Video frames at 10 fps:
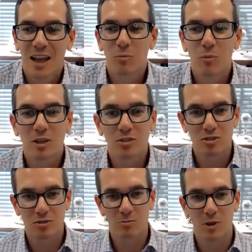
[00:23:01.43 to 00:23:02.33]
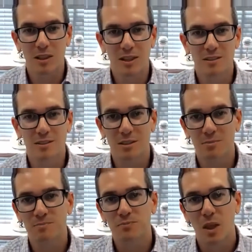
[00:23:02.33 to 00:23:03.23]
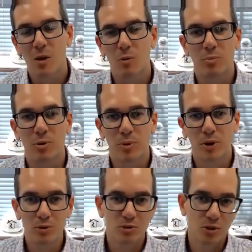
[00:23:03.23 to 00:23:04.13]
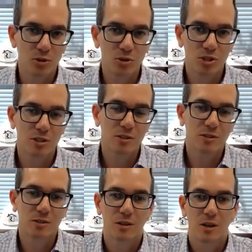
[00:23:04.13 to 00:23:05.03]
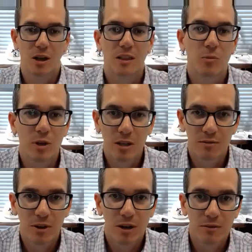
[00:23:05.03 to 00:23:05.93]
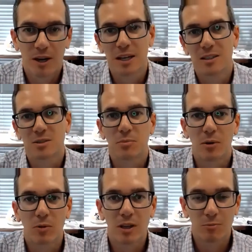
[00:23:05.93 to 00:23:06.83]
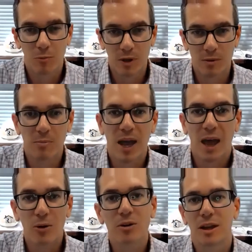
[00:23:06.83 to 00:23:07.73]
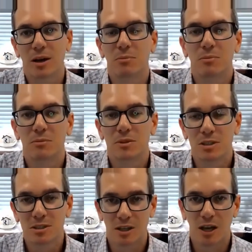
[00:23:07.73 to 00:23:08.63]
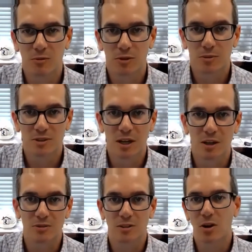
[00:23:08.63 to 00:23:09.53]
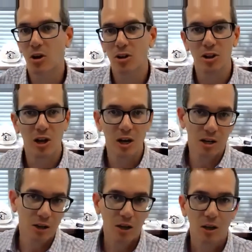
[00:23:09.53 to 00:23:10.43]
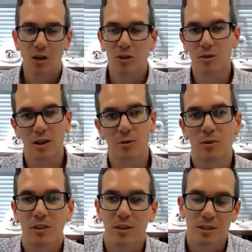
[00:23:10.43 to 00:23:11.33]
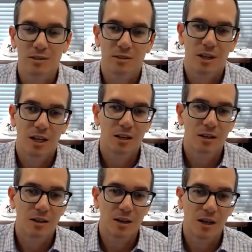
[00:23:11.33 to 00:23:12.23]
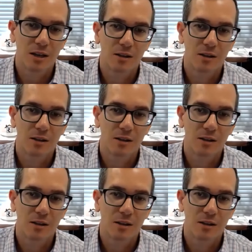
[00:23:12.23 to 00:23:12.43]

we listen, we propose solutions, then we give our advice, but we empower them to decide for themselves. And all along, you're there with us. And